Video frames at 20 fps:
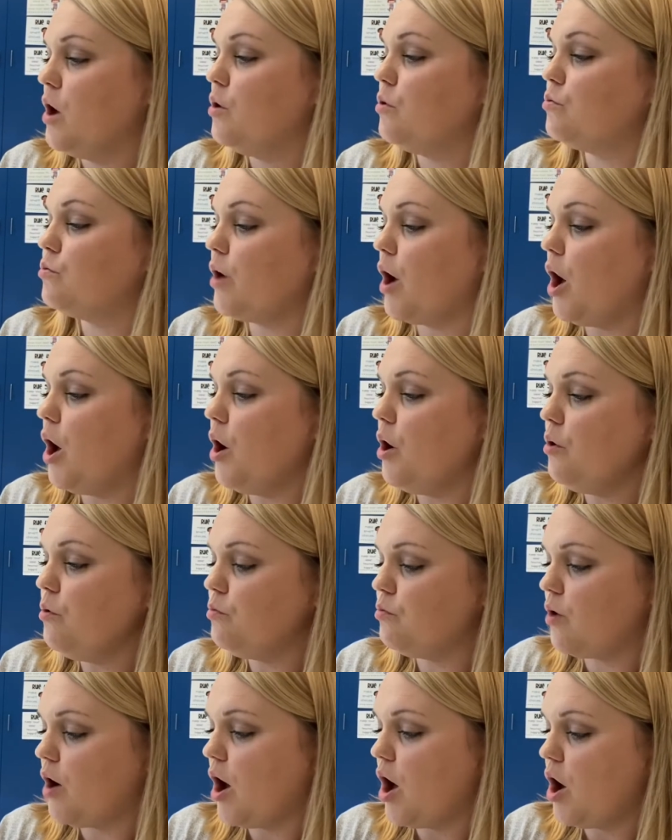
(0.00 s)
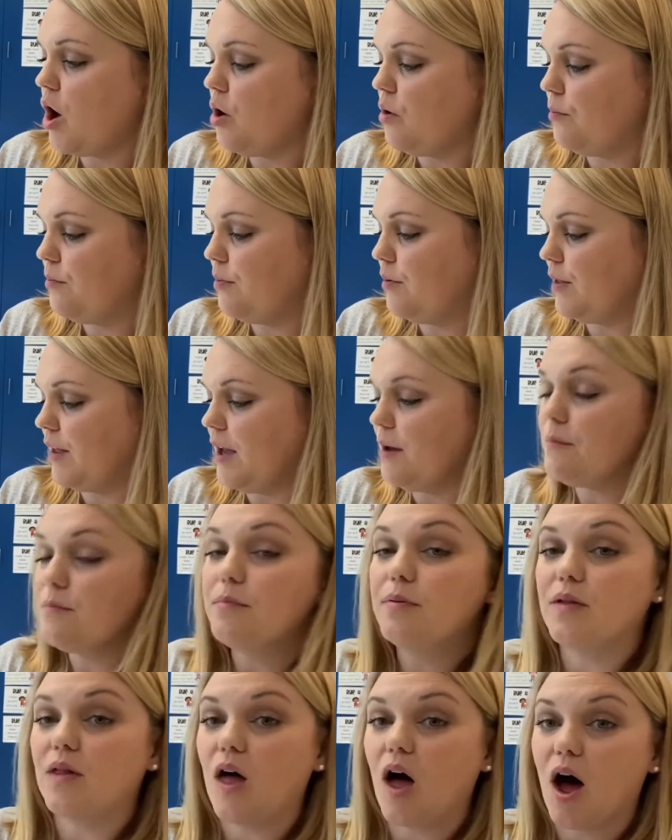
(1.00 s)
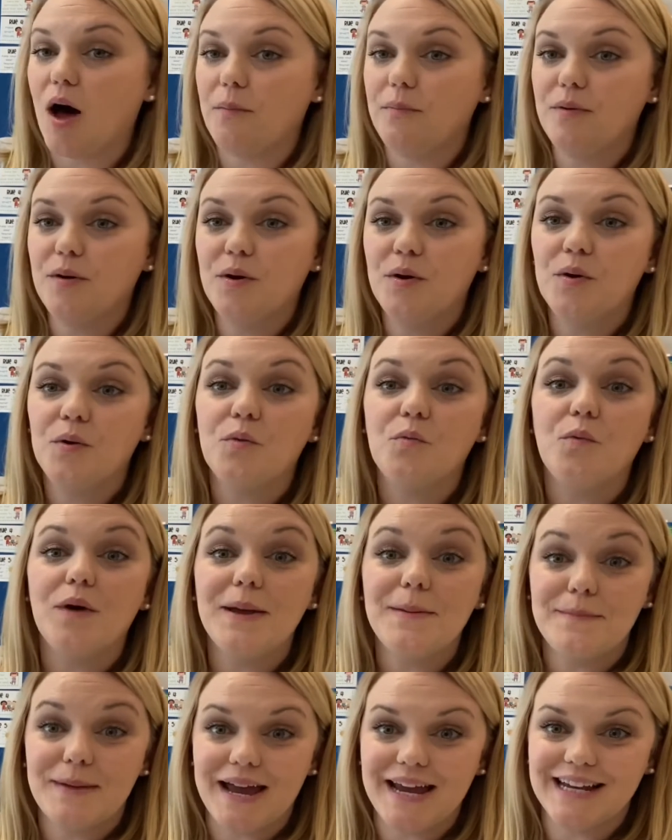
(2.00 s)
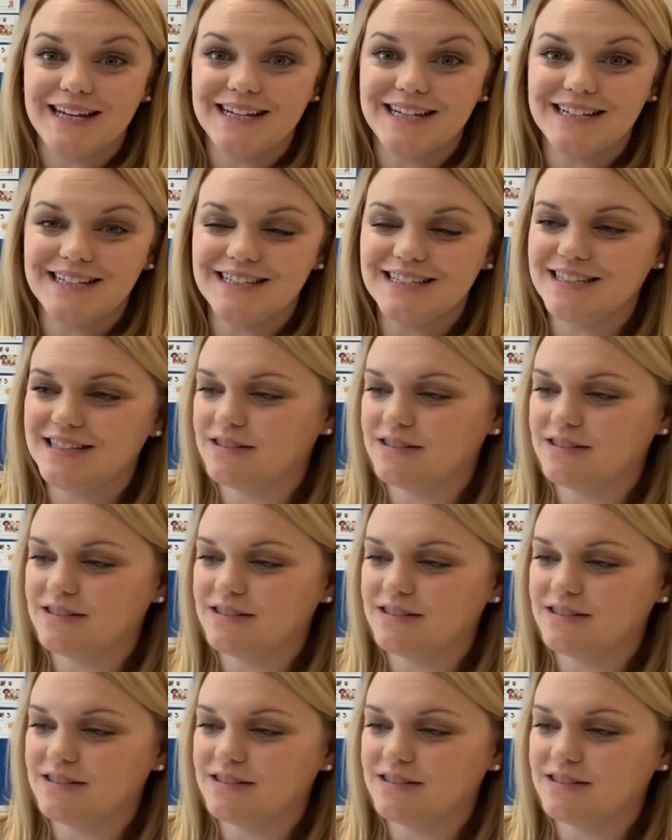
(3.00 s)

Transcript: Row, row, plip, plop. We made it.